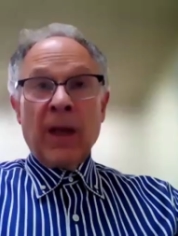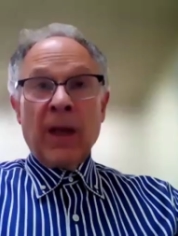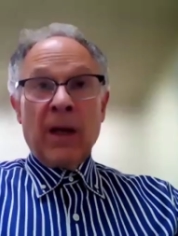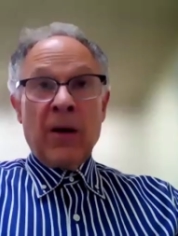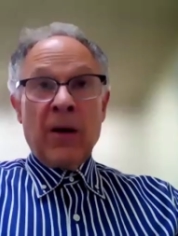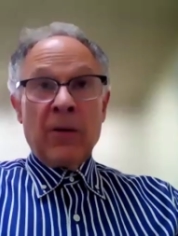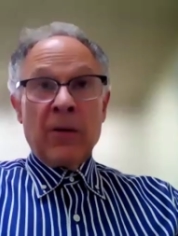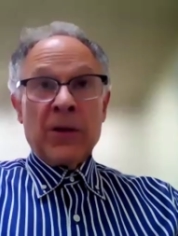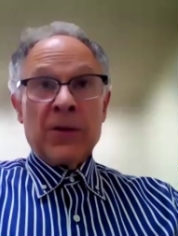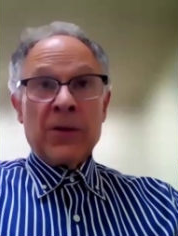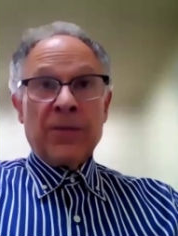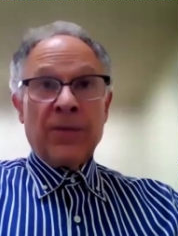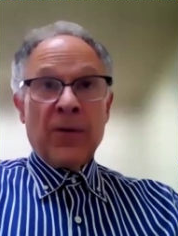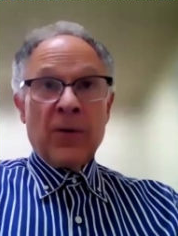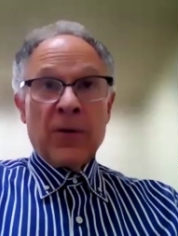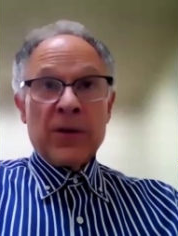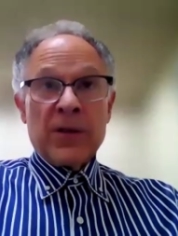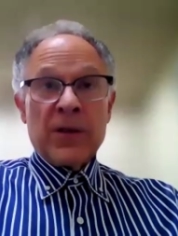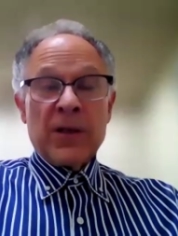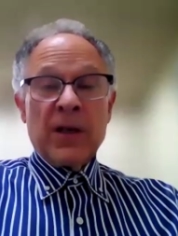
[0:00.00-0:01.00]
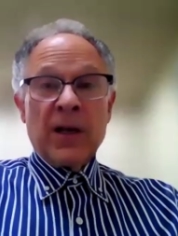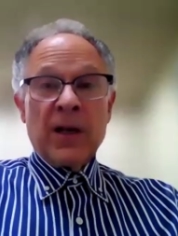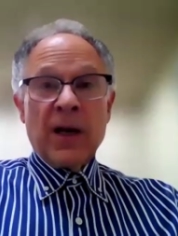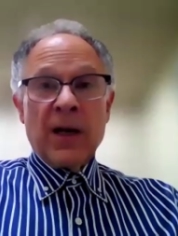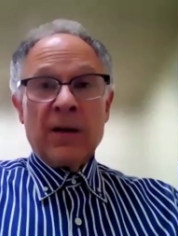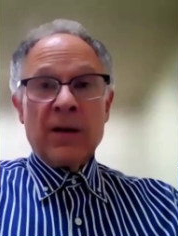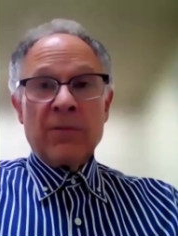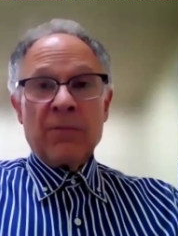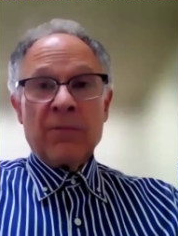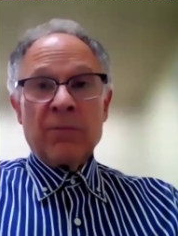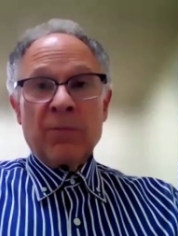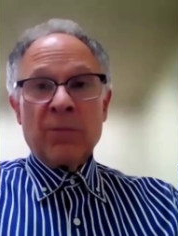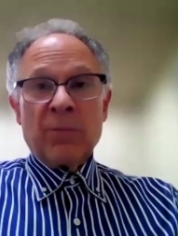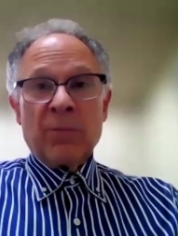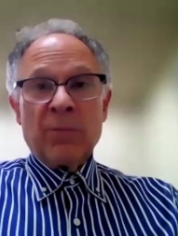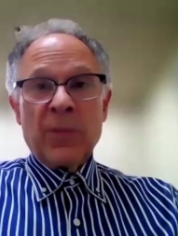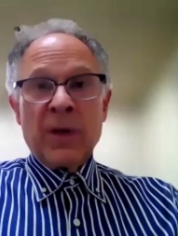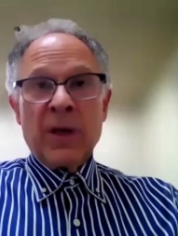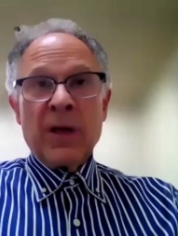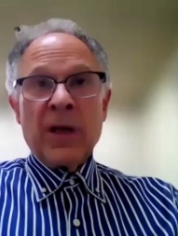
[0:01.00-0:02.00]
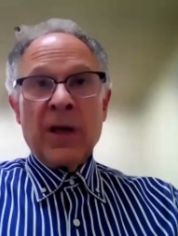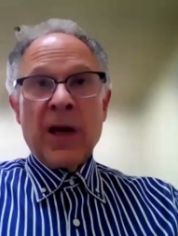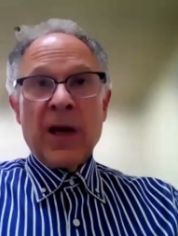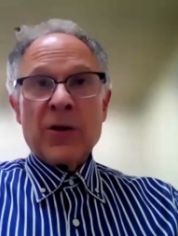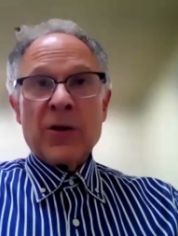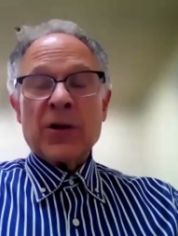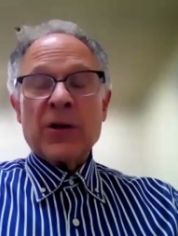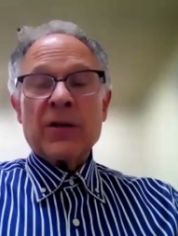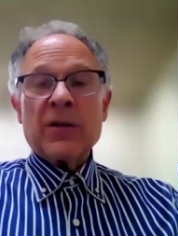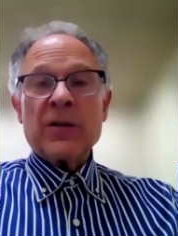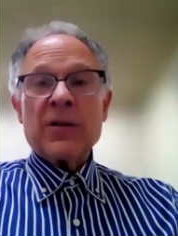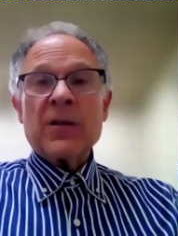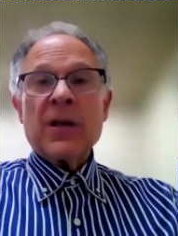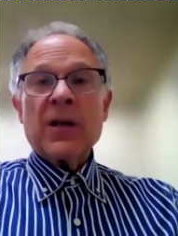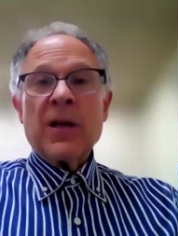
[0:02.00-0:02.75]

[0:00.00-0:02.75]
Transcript: Now let's focus in on mediations.